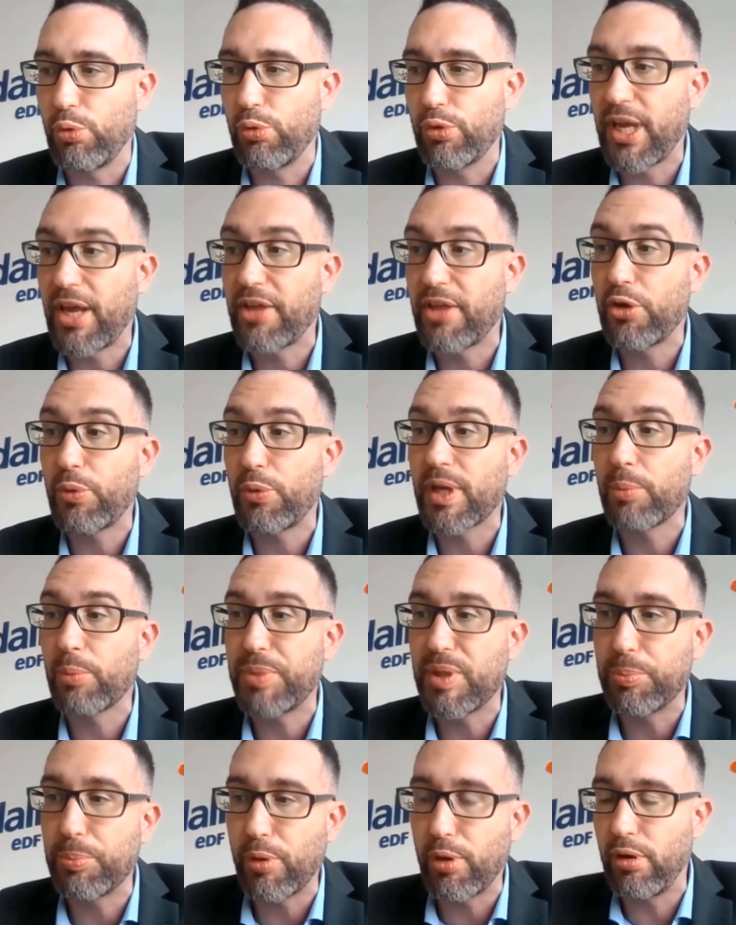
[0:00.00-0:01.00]
gathering
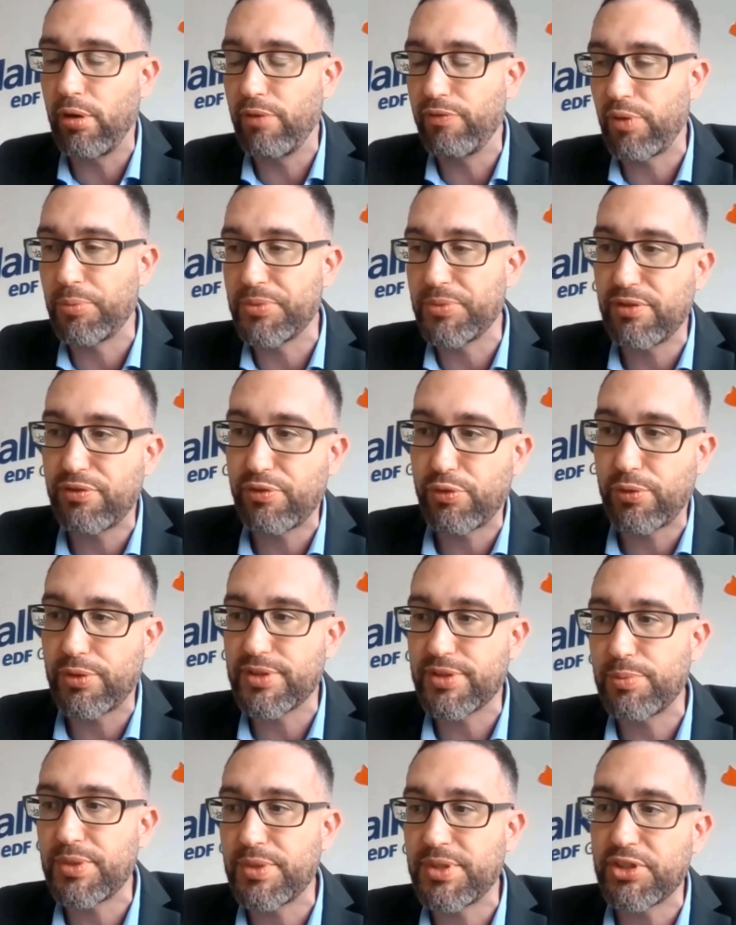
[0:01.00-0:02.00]
people from
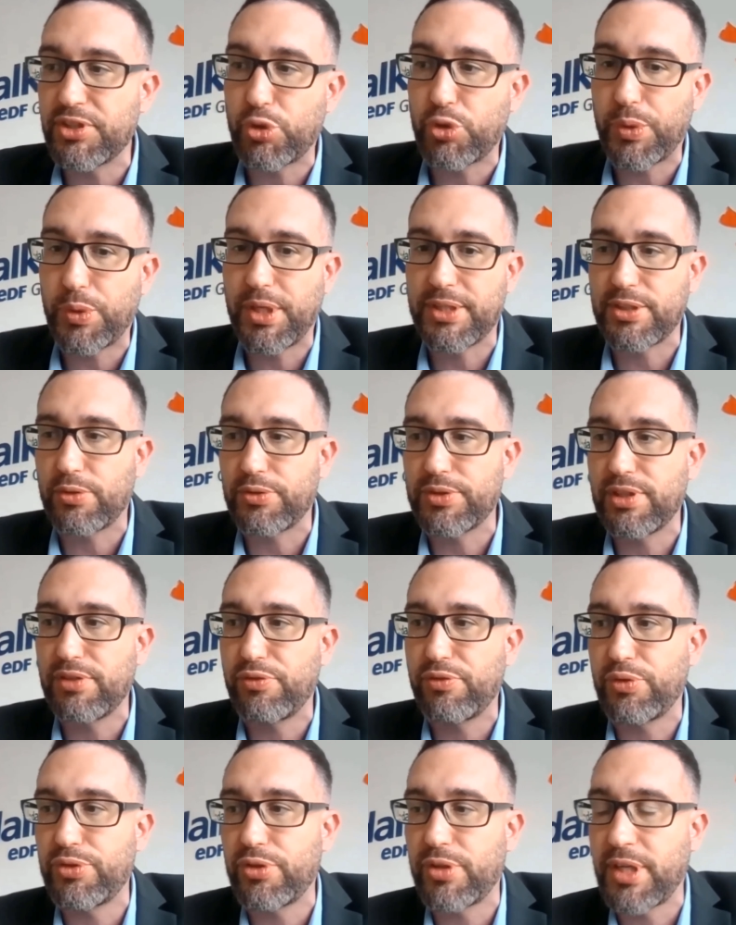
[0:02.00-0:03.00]
different ministries or
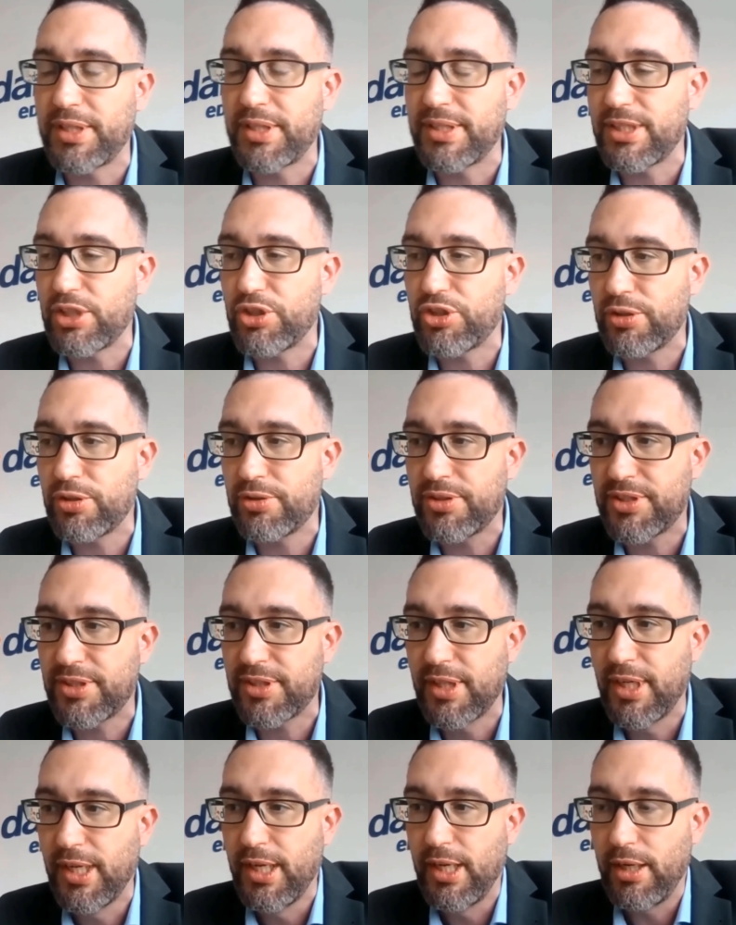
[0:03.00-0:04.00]
different
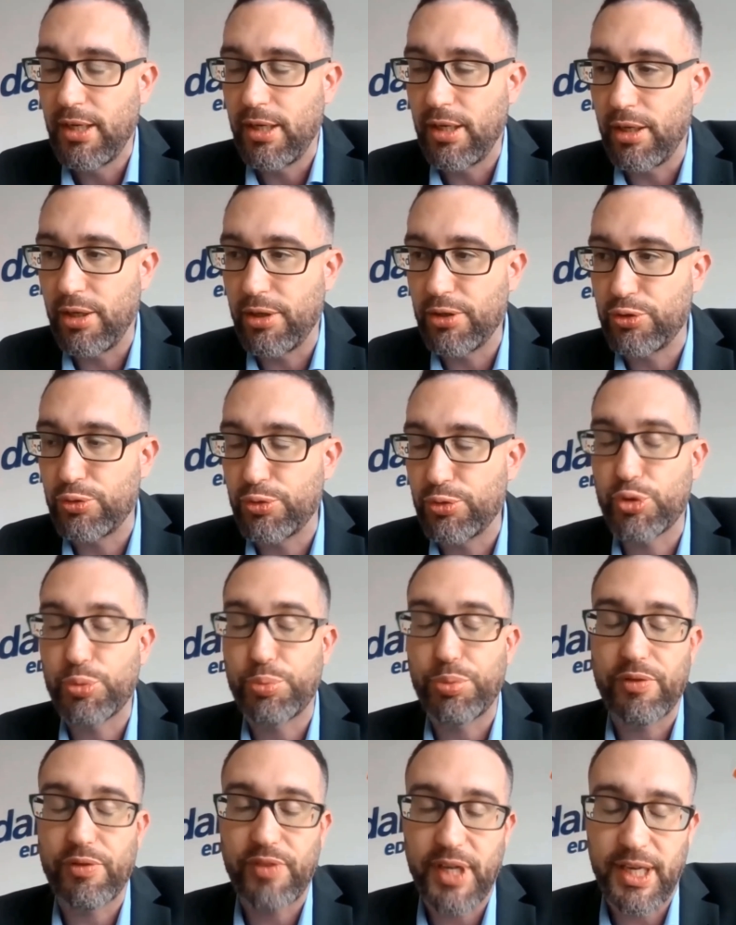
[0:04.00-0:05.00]
organizations to
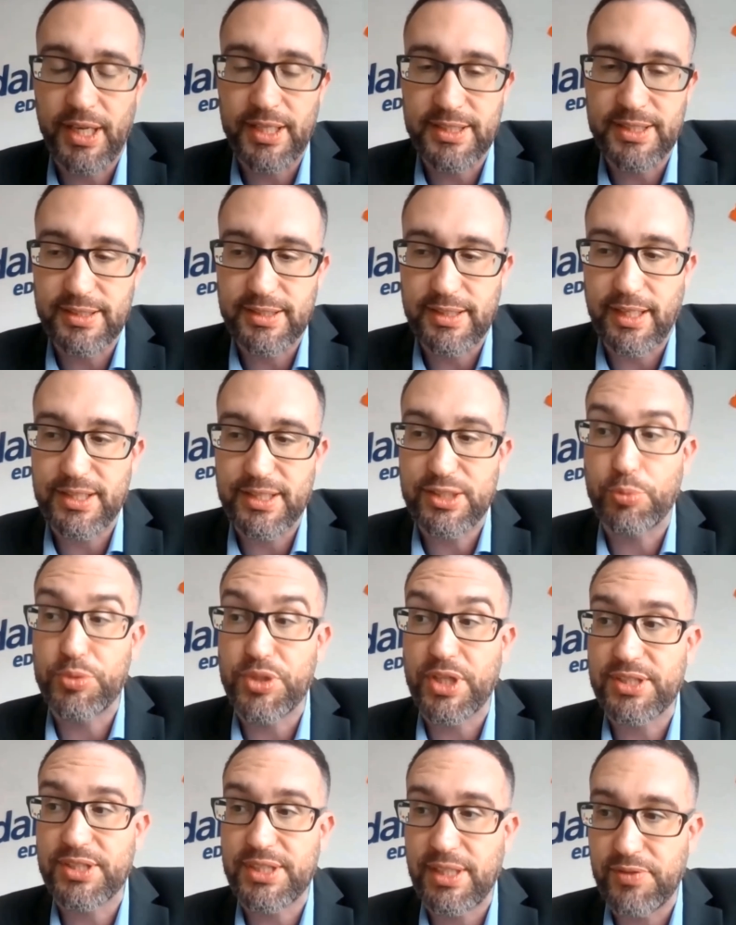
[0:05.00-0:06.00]
supervise that the
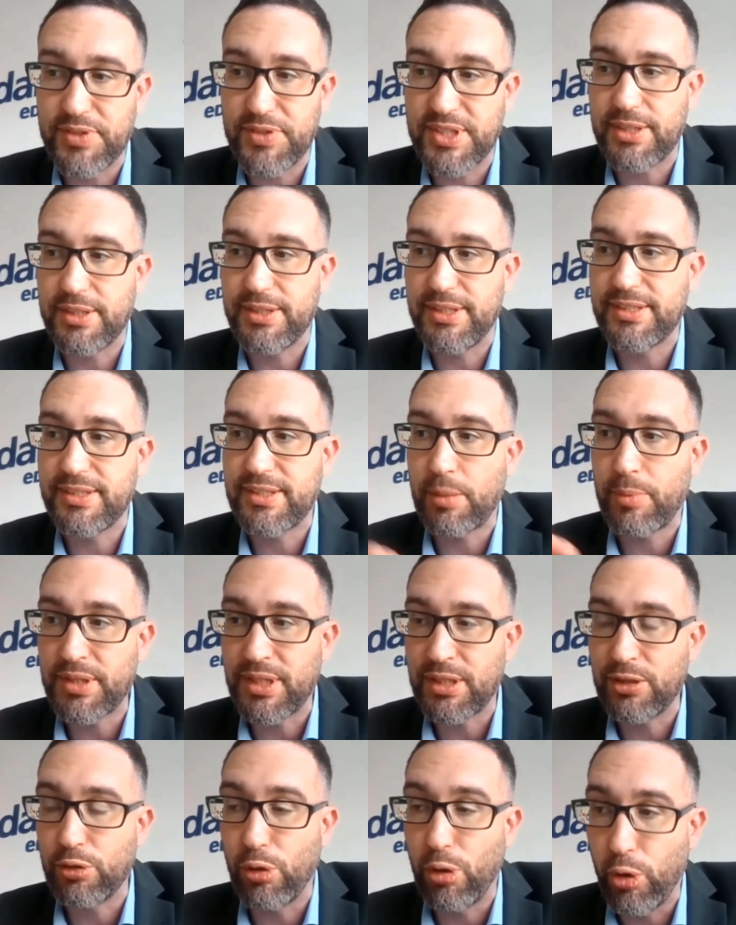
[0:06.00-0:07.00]
objectives determined
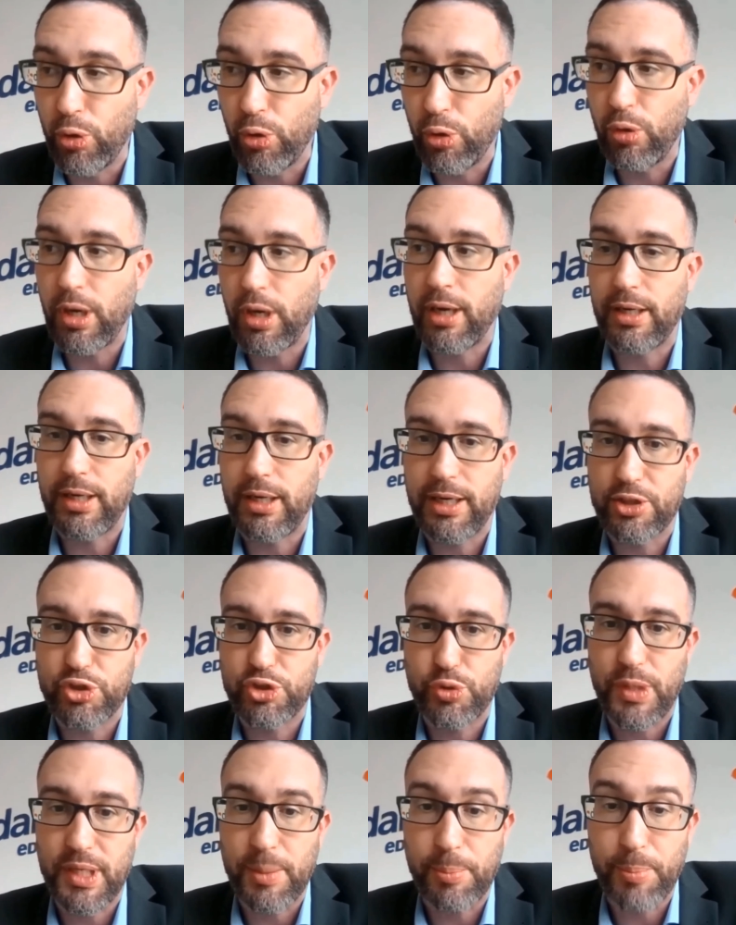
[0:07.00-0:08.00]
in the law are
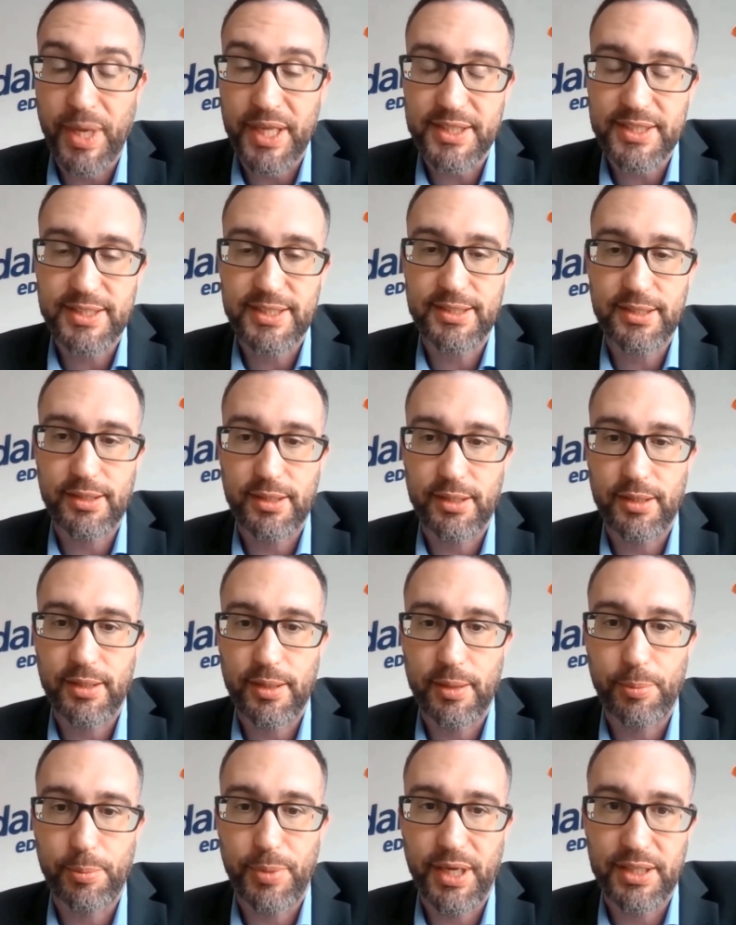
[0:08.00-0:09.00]
actually met
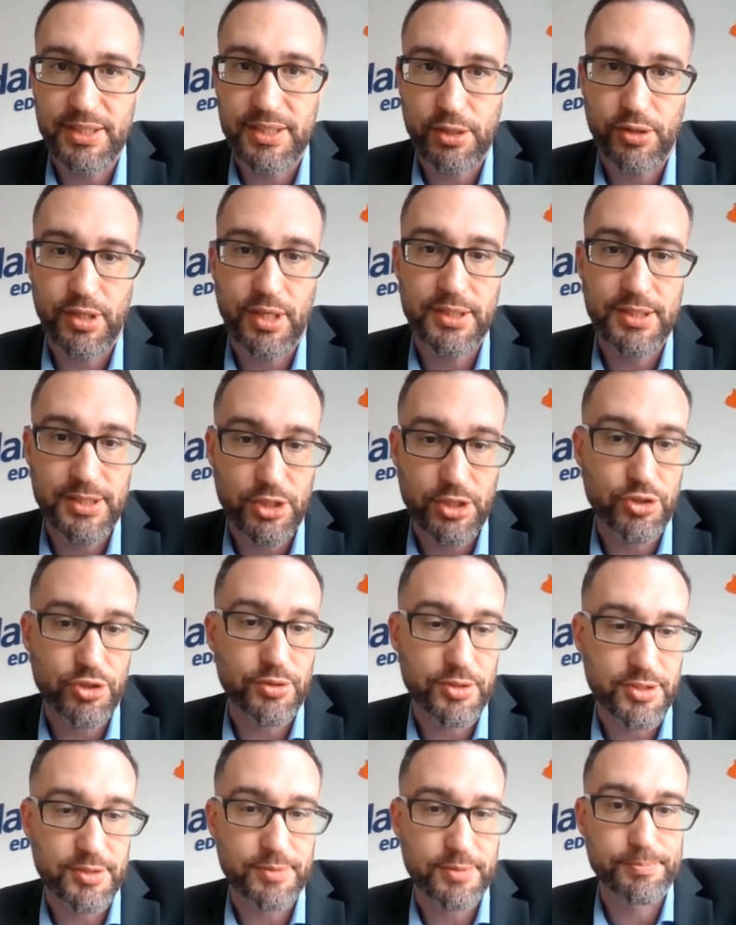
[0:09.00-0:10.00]
by the
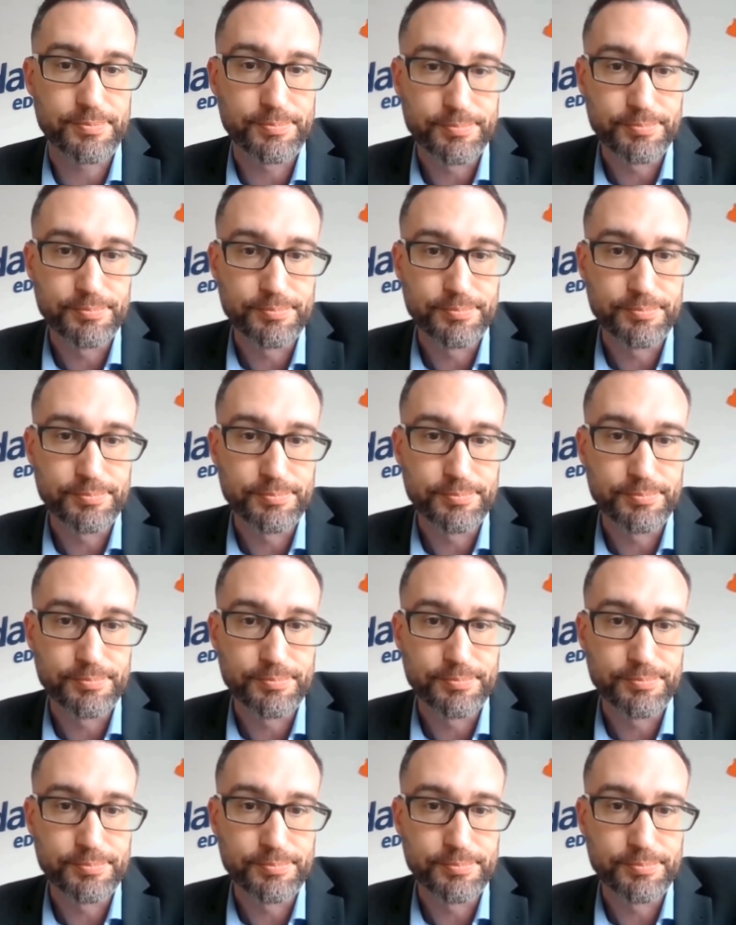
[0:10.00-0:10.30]
organizations.